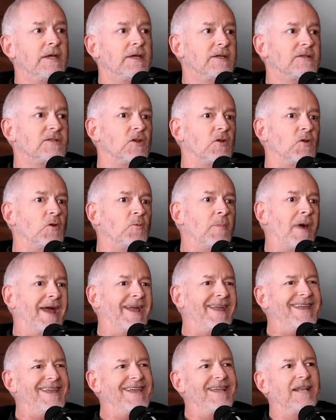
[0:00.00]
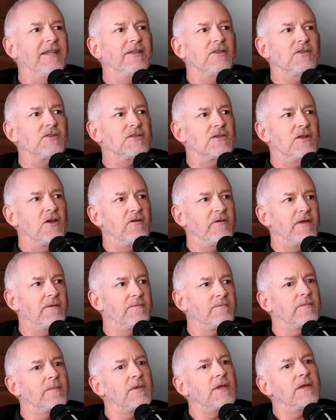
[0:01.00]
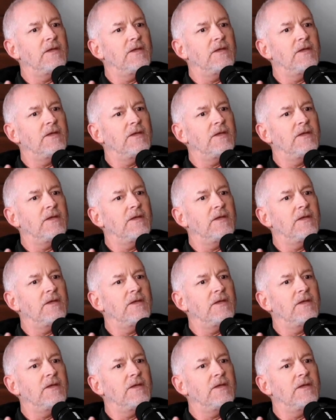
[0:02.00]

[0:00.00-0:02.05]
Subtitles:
So by healing the synovium,